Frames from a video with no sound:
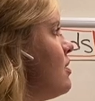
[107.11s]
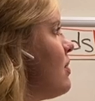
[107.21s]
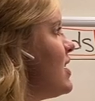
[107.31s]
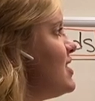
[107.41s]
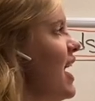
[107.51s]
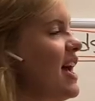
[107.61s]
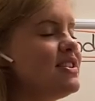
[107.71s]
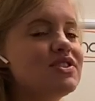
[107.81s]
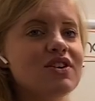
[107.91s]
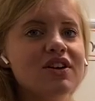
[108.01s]
My
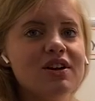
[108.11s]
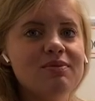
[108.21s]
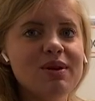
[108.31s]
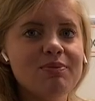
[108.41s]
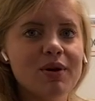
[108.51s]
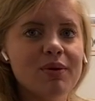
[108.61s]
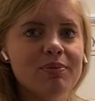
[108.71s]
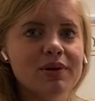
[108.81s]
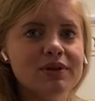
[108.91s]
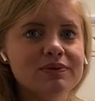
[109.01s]
tens are going to be
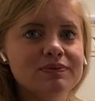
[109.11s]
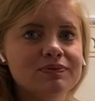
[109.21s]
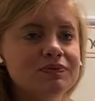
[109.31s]
purple.